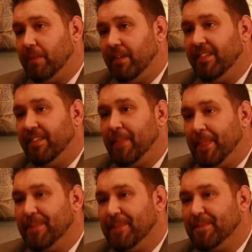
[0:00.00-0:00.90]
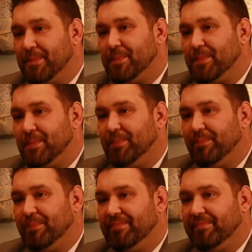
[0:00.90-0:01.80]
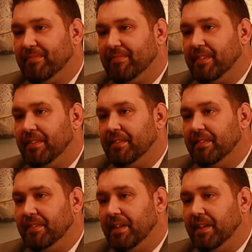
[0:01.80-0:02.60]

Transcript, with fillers: Seventy five hours to spare, you can get your real estate license. Right?